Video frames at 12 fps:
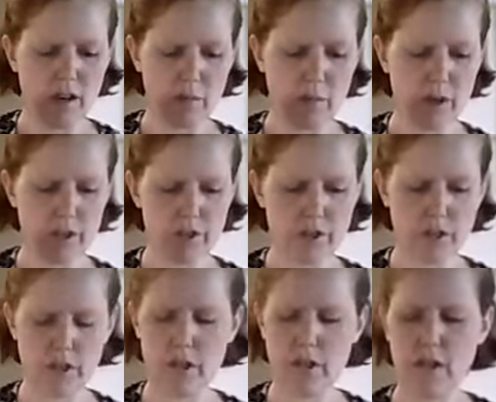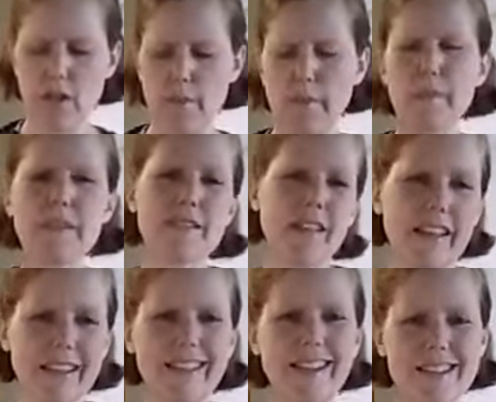which may be
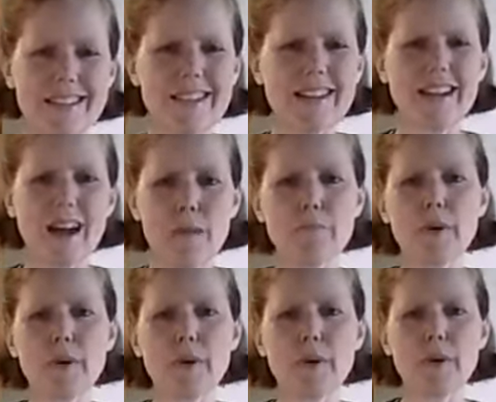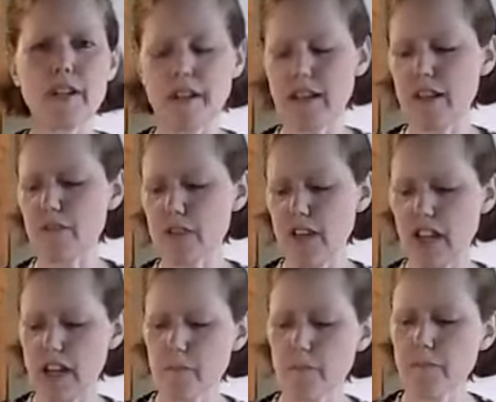slightly less than a cup, but give or
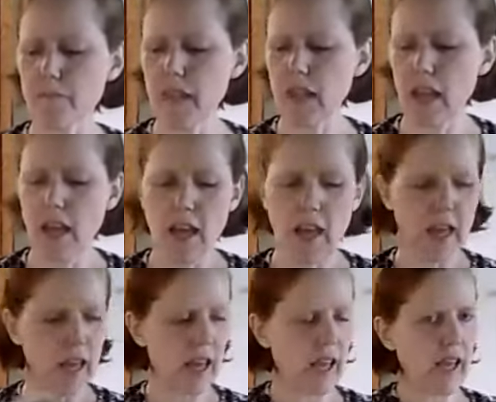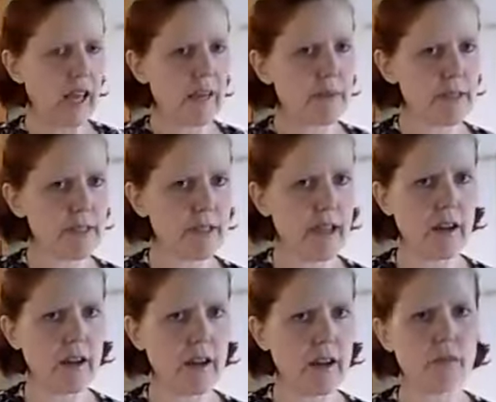take. And let me
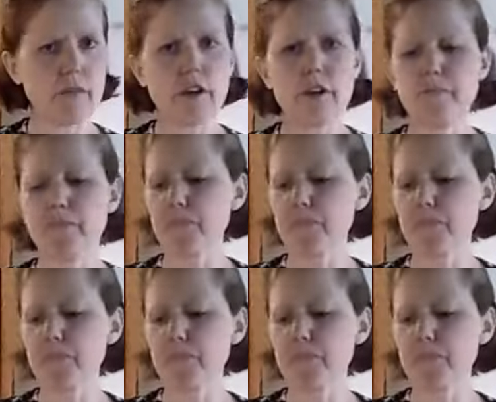set that over here.